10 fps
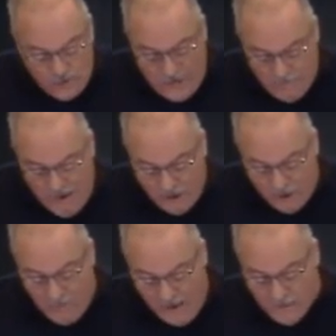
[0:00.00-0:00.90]
keep my
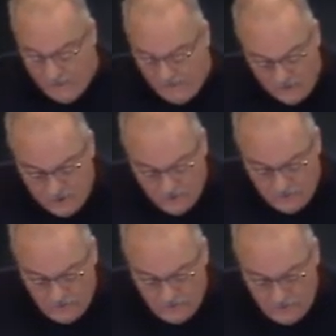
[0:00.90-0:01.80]
commandments.
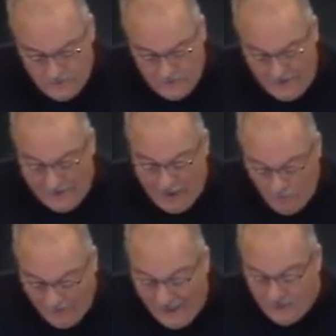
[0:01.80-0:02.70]
And I
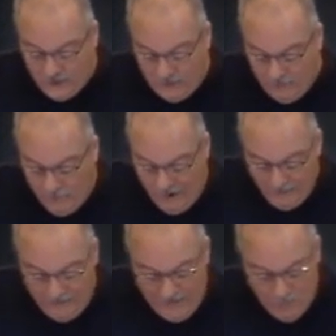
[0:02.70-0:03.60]
will ask the Father,
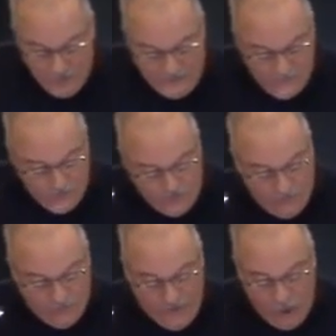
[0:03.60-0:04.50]
and he will give you
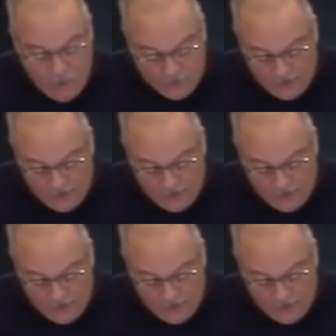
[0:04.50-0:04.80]
another helper,